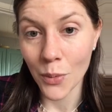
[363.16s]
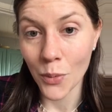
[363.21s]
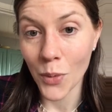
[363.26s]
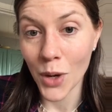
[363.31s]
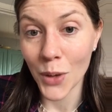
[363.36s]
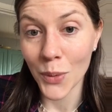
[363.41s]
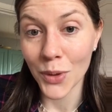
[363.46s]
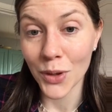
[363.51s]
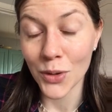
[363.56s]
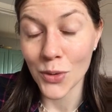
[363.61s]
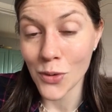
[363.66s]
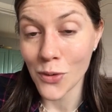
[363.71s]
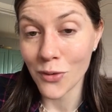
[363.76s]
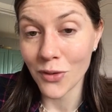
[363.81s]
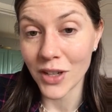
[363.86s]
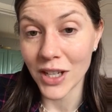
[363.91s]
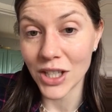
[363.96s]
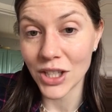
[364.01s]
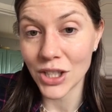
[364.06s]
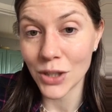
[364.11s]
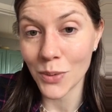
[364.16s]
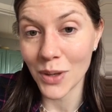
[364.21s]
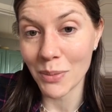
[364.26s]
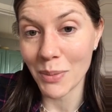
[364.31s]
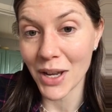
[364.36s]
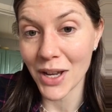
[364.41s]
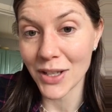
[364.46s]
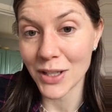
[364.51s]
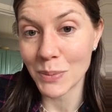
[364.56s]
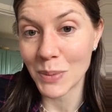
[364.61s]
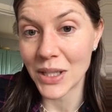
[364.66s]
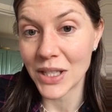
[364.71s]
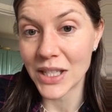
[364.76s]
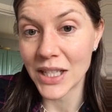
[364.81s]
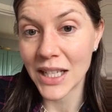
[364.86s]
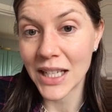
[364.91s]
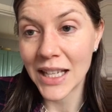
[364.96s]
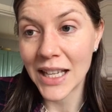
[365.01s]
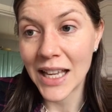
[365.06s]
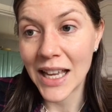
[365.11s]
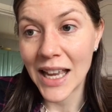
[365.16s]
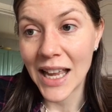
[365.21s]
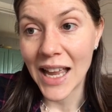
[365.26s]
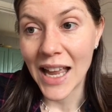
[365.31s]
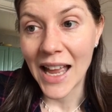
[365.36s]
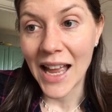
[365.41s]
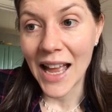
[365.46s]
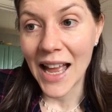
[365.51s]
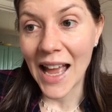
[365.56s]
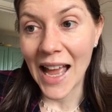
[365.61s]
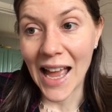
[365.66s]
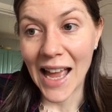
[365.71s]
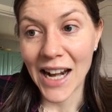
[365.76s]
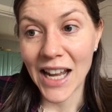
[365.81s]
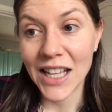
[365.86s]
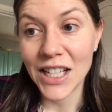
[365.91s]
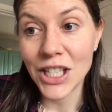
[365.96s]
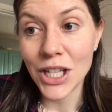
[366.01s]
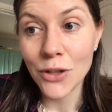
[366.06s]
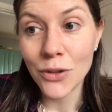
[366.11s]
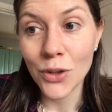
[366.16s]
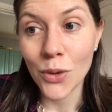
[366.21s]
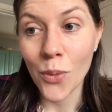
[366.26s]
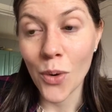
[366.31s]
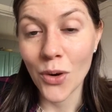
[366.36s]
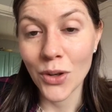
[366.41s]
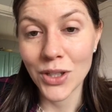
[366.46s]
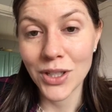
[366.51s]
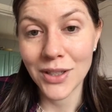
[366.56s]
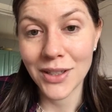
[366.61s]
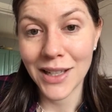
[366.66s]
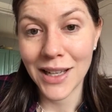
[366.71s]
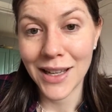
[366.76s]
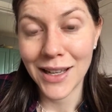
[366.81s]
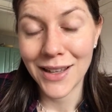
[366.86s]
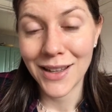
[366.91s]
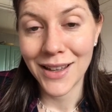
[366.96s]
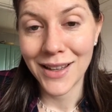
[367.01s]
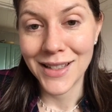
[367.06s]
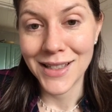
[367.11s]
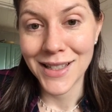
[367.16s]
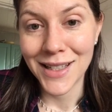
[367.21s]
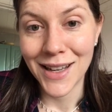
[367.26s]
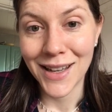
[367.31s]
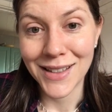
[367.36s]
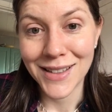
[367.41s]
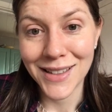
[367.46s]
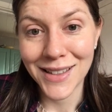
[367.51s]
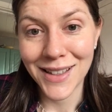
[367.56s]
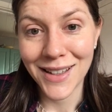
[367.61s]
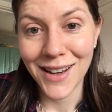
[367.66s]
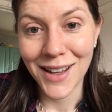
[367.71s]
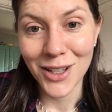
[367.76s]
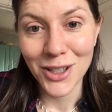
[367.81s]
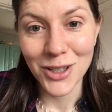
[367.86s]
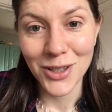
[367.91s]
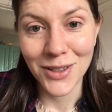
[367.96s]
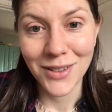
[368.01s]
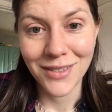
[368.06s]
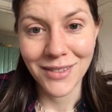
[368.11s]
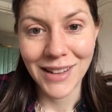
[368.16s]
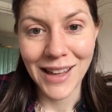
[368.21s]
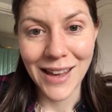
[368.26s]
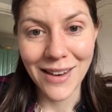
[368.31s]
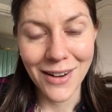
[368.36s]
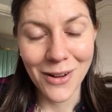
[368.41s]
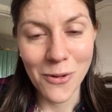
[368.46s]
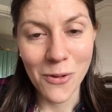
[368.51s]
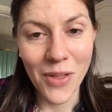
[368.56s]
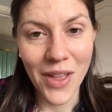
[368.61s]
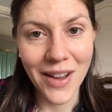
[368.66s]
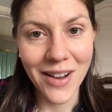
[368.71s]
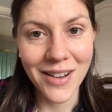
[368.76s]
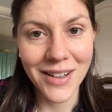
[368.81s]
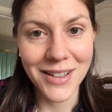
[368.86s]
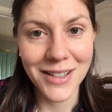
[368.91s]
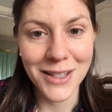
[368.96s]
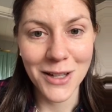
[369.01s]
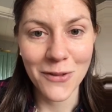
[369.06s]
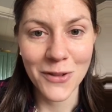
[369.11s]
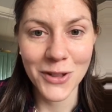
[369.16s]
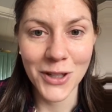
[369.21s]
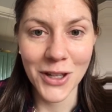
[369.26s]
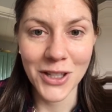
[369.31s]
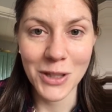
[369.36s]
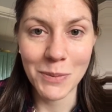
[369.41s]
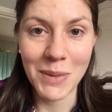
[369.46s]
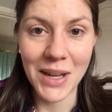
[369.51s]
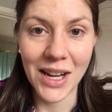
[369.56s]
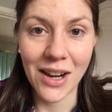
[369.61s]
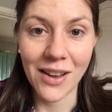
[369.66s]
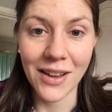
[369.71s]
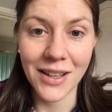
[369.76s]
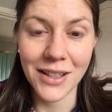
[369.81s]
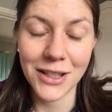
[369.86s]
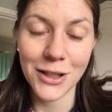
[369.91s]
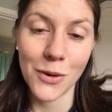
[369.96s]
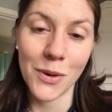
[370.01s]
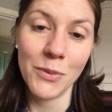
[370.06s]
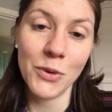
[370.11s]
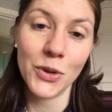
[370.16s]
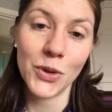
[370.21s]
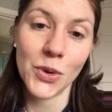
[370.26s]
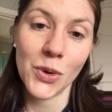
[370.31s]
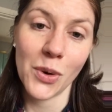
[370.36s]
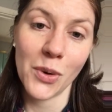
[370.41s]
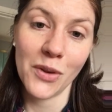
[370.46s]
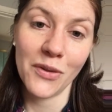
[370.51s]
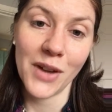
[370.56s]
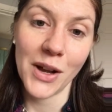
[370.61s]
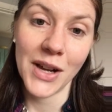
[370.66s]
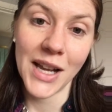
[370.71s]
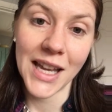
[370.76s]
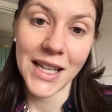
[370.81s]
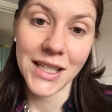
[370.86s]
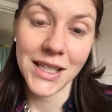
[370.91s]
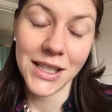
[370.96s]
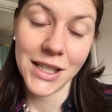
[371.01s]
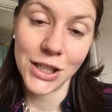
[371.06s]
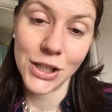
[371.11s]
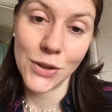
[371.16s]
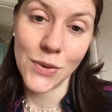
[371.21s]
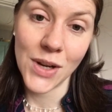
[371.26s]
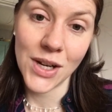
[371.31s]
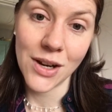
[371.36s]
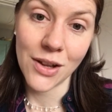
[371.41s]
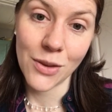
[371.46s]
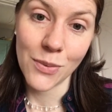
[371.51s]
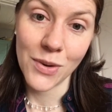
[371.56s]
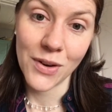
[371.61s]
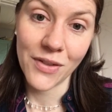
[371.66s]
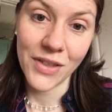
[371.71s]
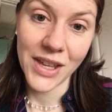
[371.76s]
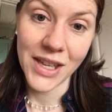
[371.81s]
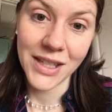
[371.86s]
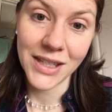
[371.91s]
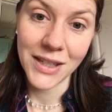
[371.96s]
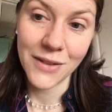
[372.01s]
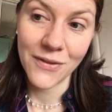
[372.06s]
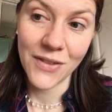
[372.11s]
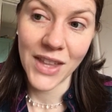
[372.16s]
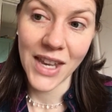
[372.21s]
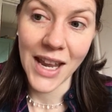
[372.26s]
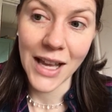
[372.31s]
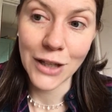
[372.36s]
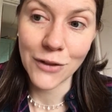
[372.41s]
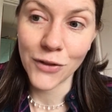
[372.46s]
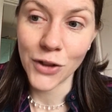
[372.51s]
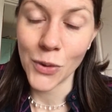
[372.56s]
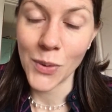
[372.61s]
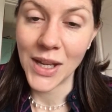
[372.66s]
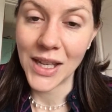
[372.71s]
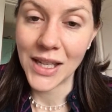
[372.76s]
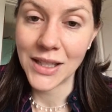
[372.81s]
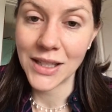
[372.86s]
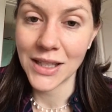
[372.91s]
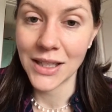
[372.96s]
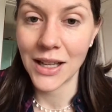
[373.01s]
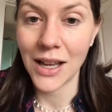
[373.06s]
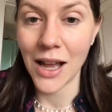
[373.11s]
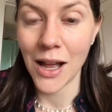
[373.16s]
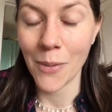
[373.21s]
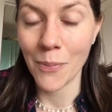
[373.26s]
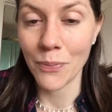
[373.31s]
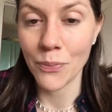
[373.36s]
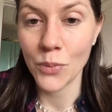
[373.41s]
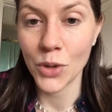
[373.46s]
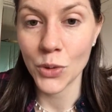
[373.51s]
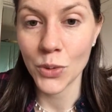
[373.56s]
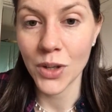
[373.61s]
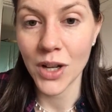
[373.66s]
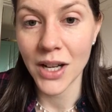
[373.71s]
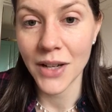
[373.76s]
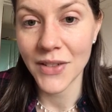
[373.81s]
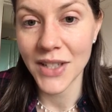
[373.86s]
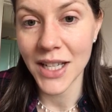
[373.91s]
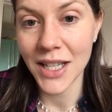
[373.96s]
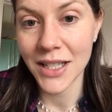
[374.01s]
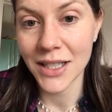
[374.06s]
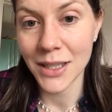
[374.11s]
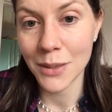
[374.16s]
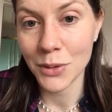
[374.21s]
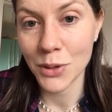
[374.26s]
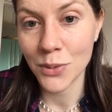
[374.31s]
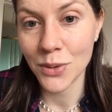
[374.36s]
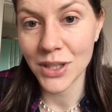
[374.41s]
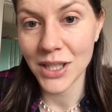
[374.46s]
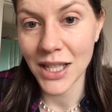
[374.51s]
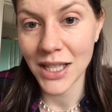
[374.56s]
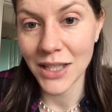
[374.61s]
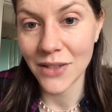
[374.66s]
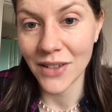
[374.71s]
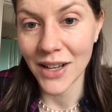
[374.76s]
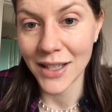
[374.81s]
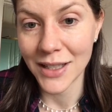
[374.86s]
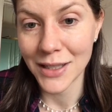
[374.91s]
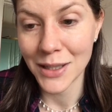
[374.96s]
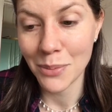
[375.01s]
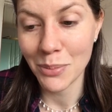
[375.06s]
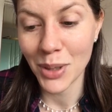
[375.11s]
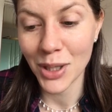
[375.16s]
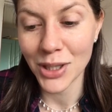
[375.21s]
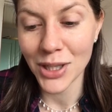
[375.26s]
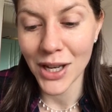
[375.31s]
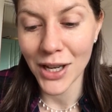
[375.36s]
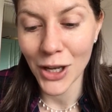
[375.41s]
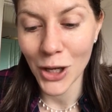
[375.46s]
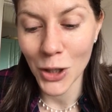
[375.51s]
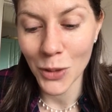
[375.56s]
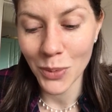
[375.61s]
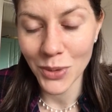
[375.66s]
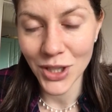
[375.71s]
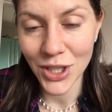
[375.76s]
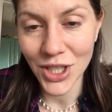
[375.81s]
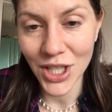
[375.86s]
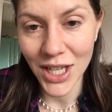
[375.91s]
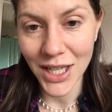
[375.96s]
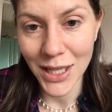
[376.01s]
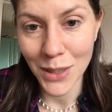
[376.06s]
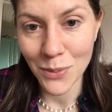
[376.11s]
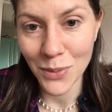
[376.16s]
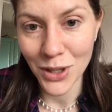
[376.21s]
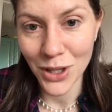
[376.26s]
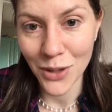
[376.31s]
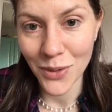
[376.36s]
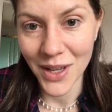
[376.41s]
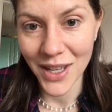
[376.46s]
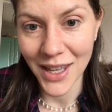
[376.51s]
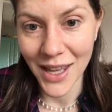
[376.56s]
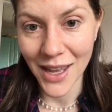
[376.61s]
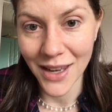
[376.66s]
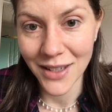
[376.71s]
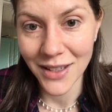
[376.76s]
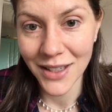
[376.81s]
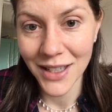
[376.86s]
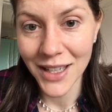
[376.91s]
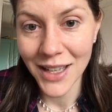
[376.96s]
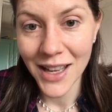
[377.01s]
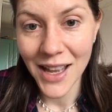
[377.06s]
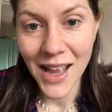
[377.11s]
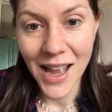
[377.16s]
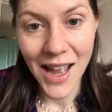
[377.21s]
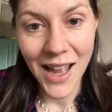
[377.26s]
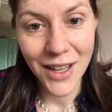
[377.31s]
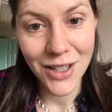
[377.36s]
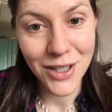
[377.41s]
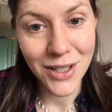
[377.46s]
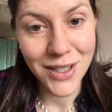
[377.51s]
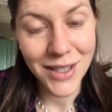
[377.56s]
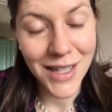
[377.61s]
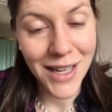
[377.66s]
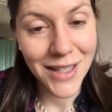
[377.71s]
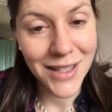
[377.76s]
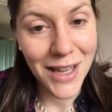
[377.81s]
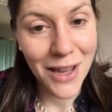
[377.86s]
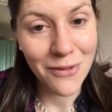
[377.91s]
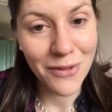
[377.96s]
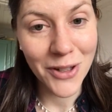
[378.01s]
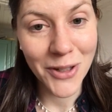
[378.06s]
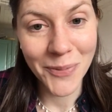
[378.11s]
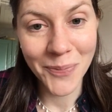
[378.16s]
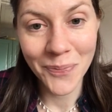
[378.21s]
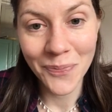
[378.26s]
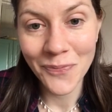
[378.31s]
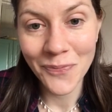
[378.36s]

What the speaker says: work with an orphanage with my husband. And I don't know what internet connection and all that kind of stuff is going to be like. So I'm not sure if I'll get to do another one of these for the next few weeks, which will kind of take us up towards the end of Lent. But I hope to check in with you again. And just as ever,